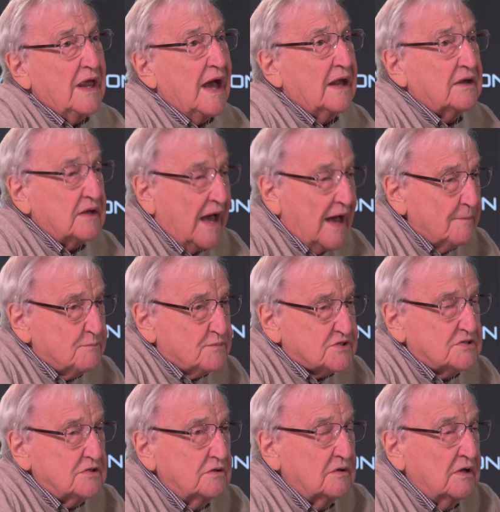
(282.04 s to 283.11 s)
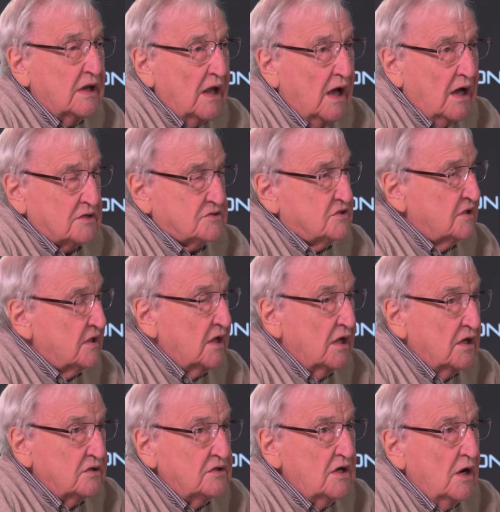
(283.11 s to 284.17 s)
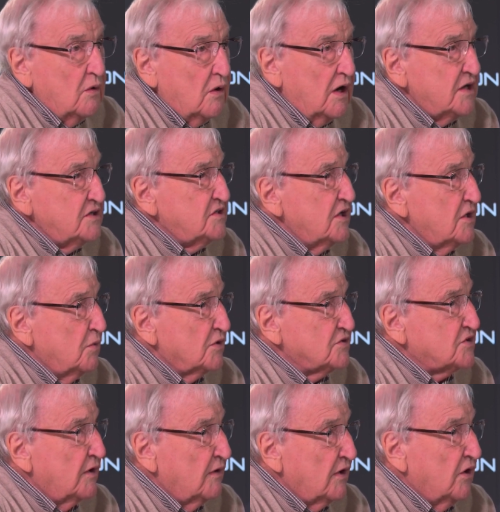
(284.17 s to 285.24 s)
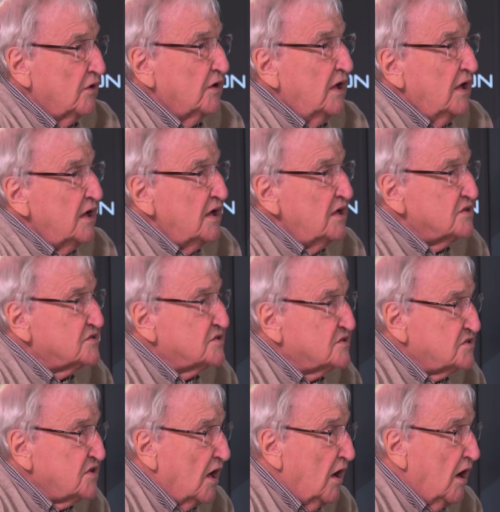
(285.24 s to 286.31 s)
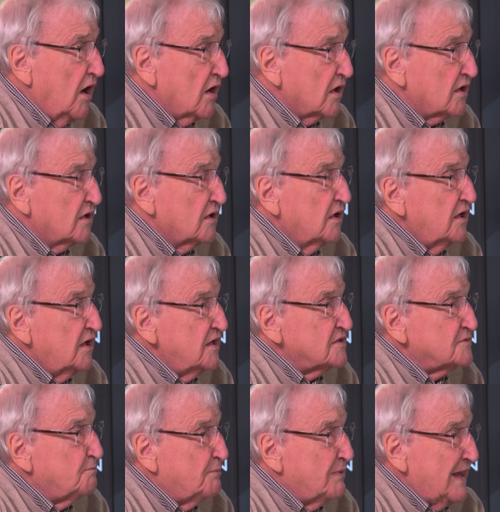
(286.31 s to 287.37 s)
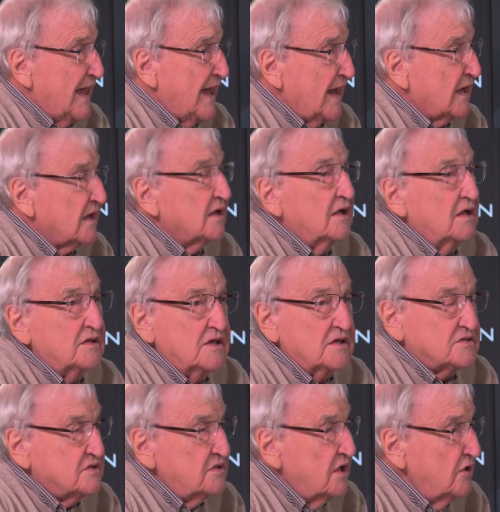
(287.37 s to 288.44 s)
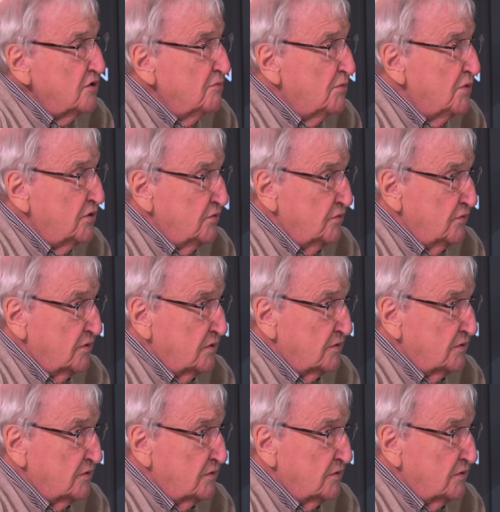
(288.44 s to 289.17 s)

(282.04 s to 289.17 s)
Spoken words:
We had absolutely, utterly no idea what's going on. It's dark, it's black, there's no moon.